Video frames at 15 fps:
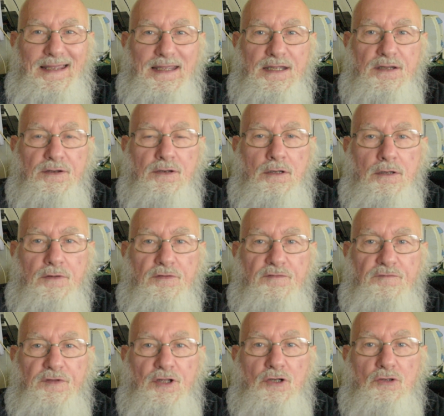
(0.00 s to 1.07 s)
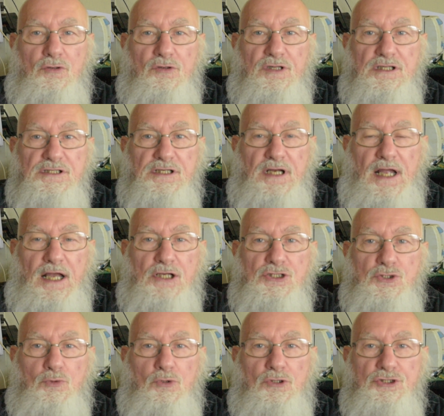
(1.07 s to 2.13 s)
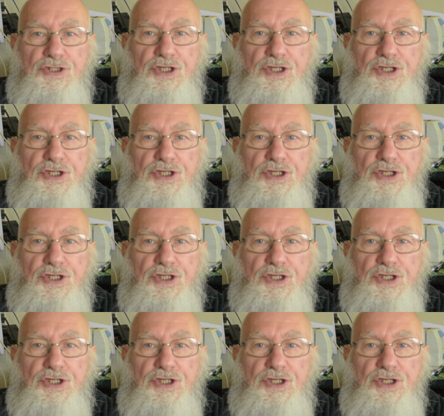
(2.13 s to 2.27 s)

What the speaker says: in the vehicle that's an actual